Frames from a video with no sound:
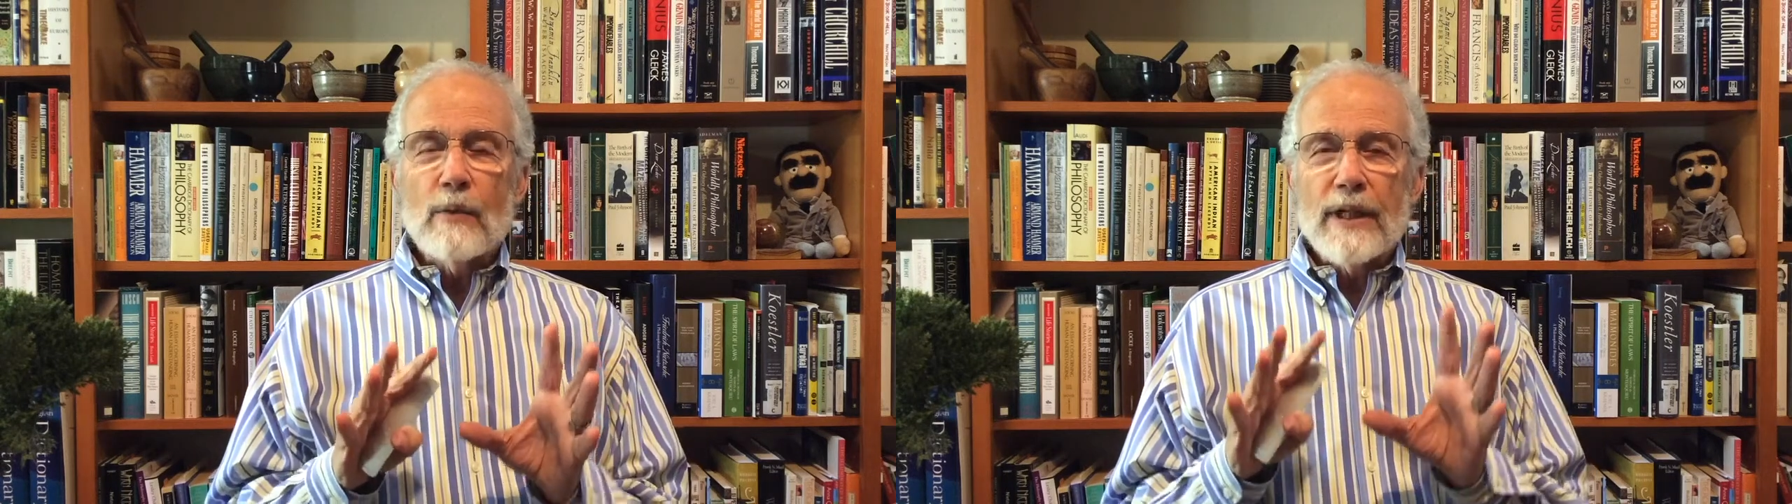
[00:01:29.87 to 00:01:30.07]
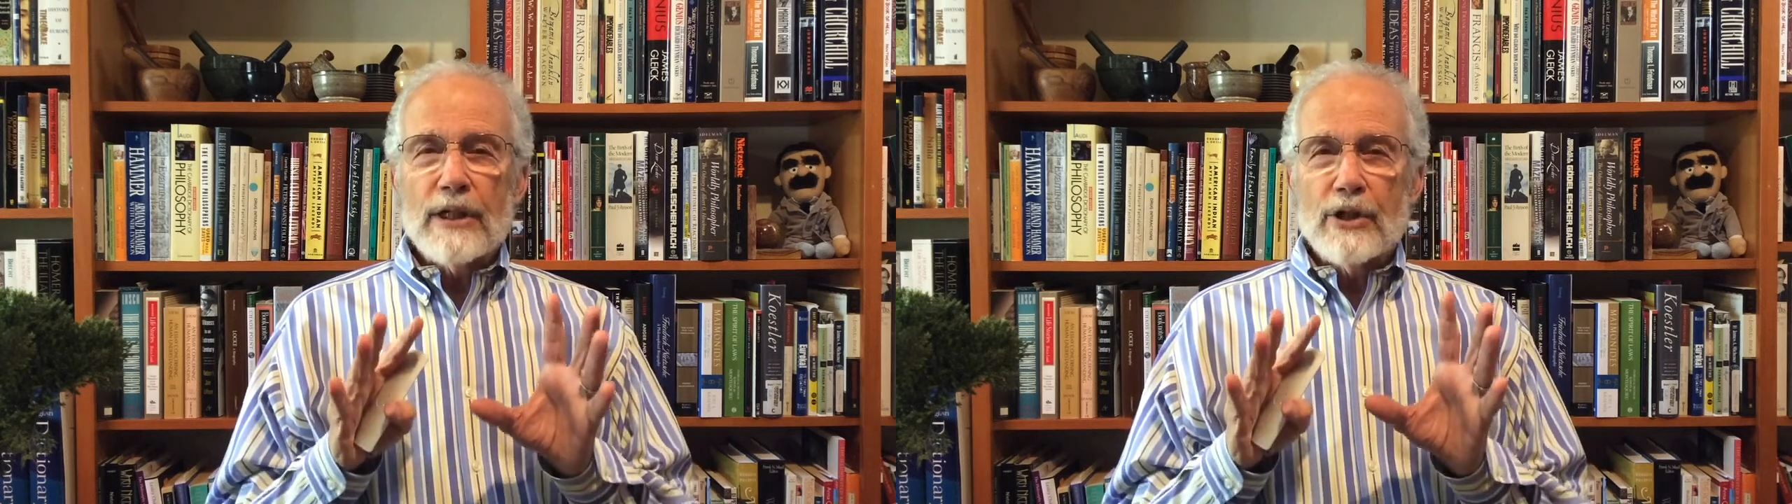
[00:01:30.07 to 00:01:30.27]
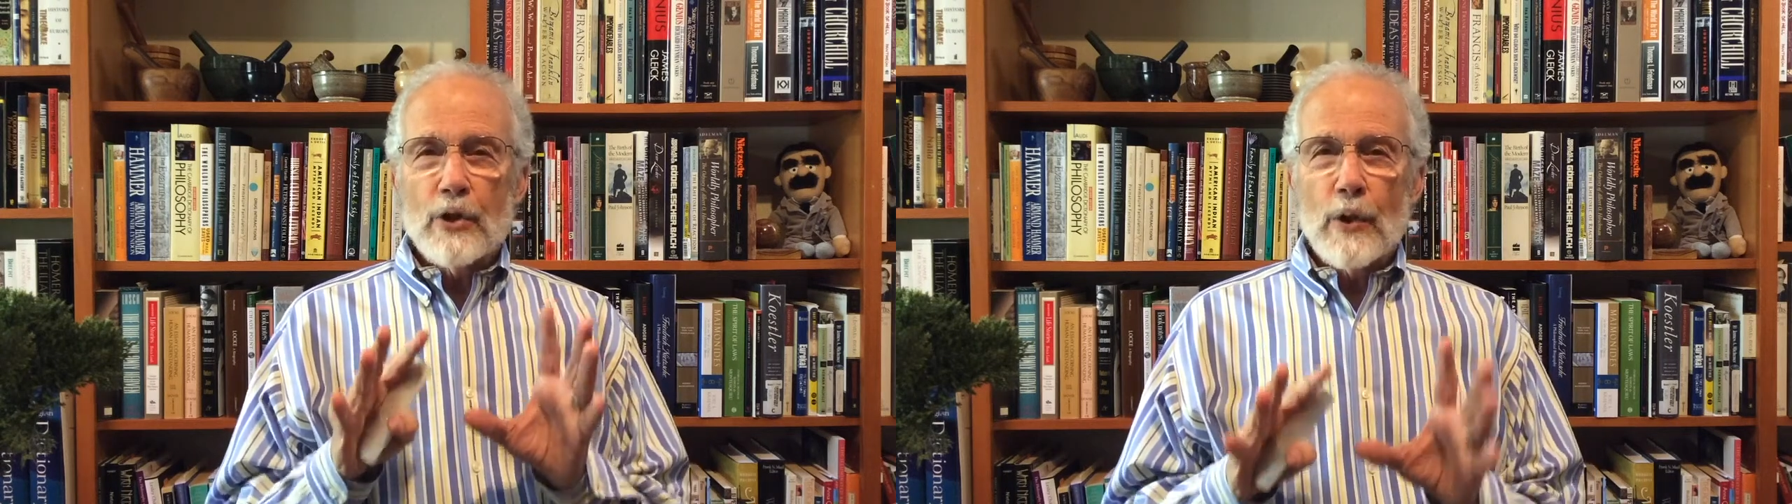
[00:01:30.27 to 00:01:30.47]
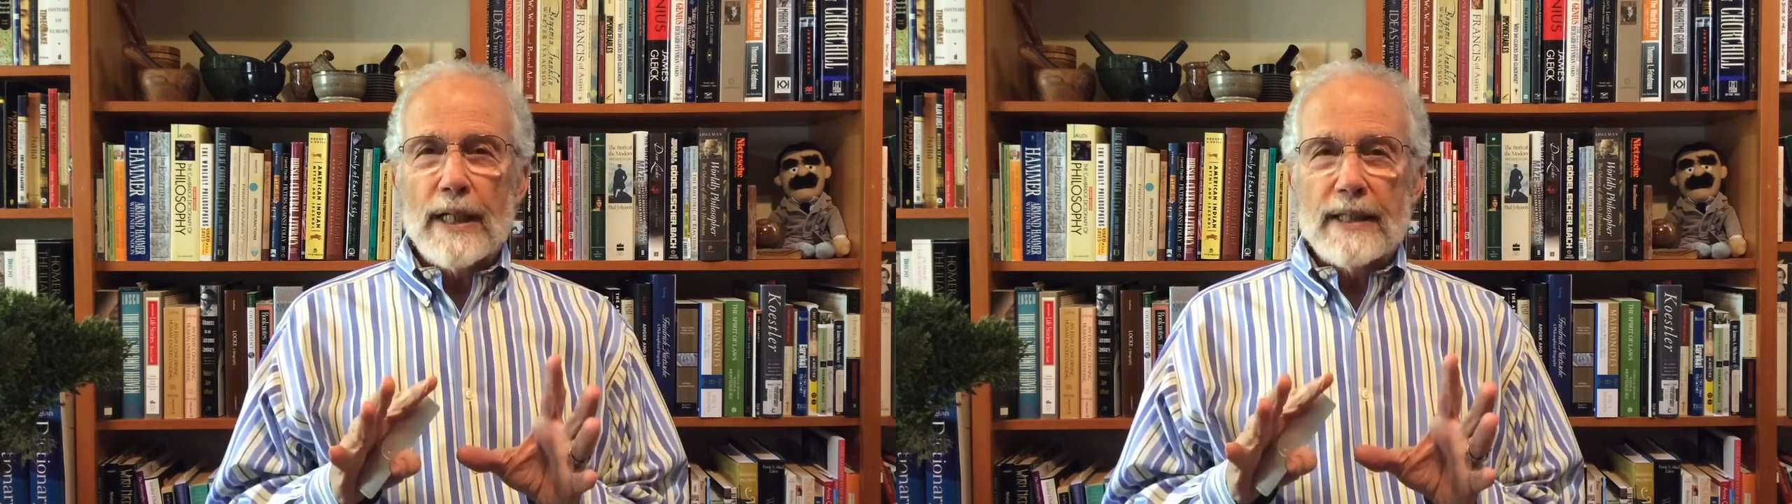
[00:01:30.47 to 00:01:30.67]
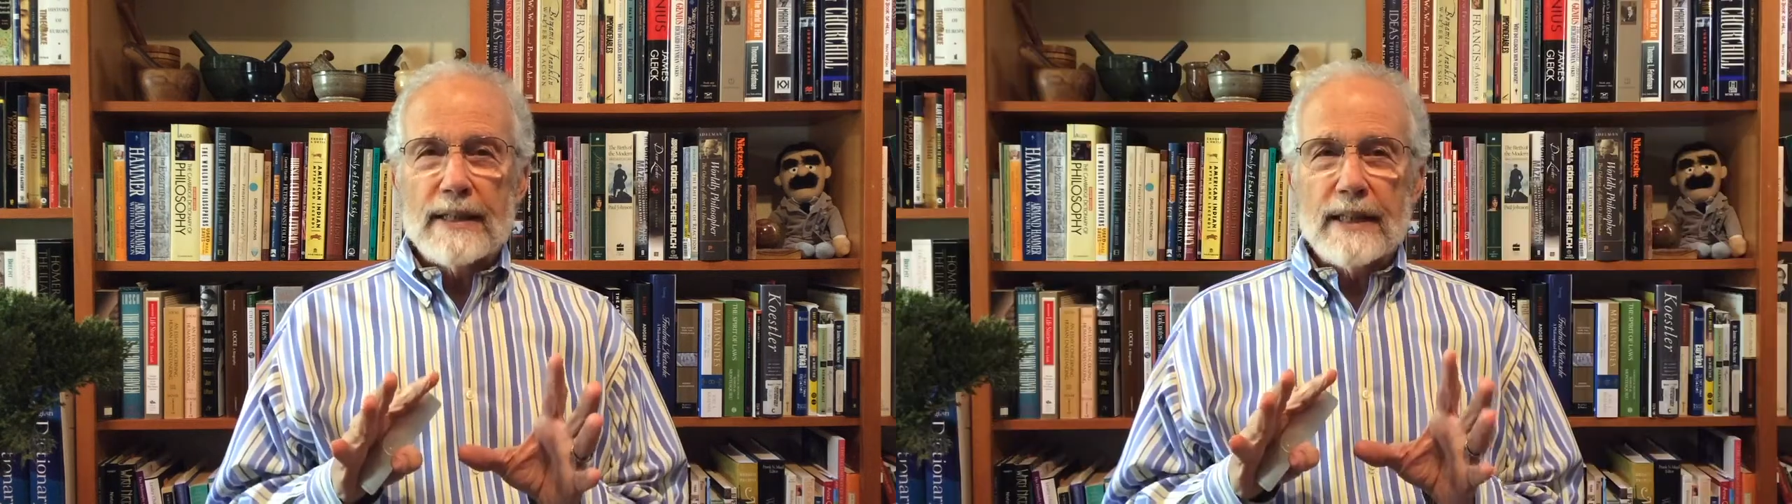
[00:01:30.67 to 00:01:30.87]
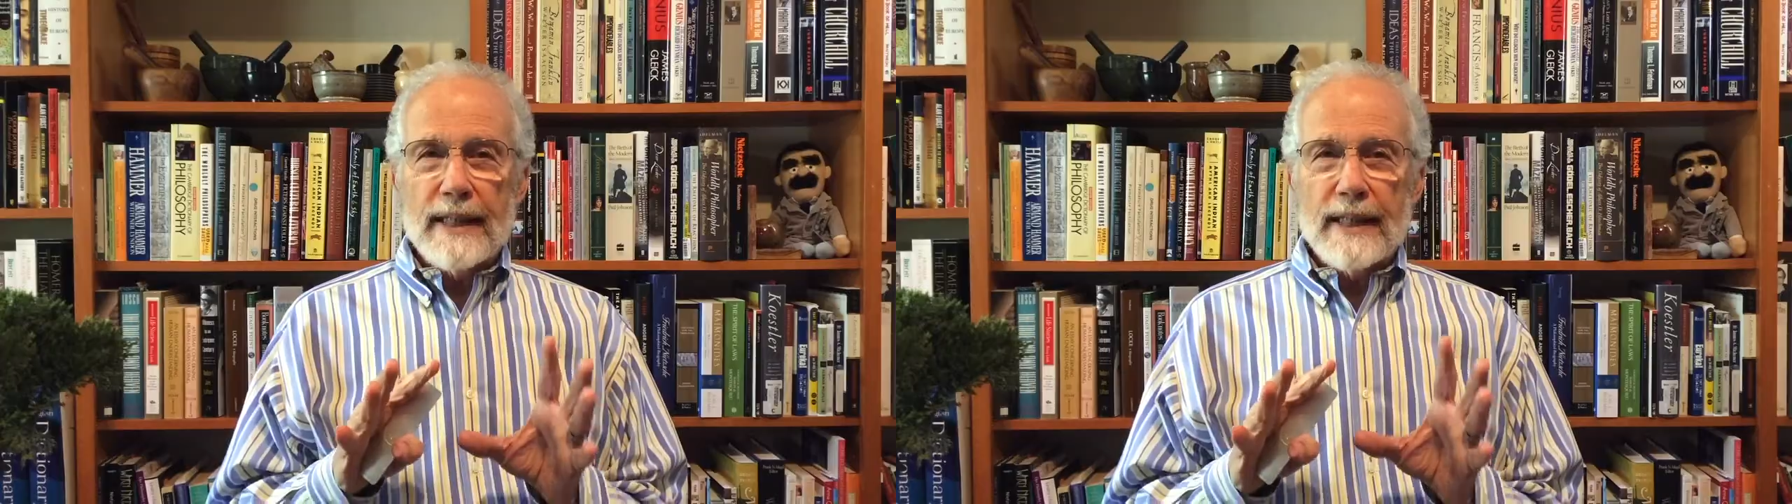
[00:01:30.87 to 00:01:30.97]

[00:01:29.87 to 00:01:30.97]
with a choice, the